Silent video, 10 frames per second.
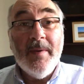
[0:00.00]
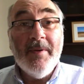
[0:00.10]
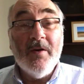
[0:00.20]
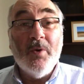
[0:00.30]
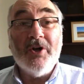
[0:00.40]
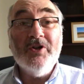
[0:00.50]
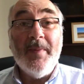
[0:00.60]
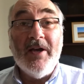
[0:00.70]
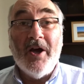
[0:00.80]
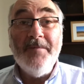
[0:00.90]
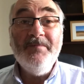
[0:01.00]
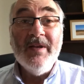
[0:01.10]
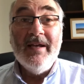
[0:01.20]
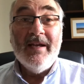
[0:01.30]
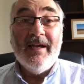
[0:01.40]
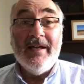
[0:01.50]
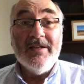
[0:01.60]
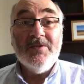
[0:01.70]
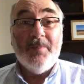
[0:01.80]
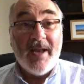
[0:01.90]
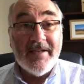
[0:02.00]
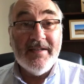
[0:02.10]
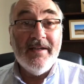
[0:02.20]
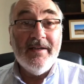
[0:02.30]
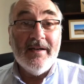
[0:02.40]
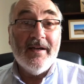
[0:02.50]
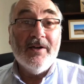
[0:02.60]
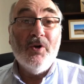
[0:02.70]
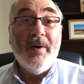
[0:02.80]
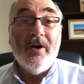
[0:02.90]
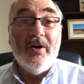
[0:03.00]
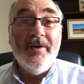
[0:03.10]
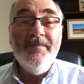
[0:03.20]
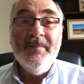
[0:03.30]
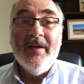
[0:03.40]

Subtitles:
bit of work to be done. There's plenty going on,